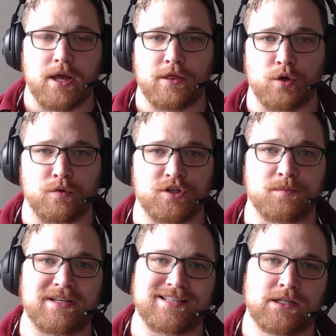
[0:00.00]
there would
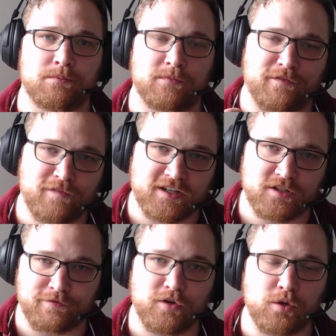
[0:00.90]
just be some
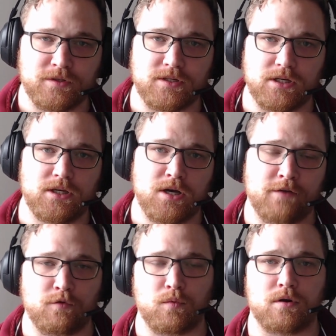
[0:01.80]
fixed frequency
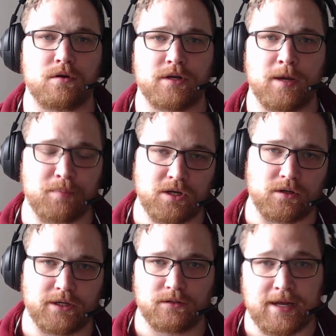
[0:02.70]
of a word appearing,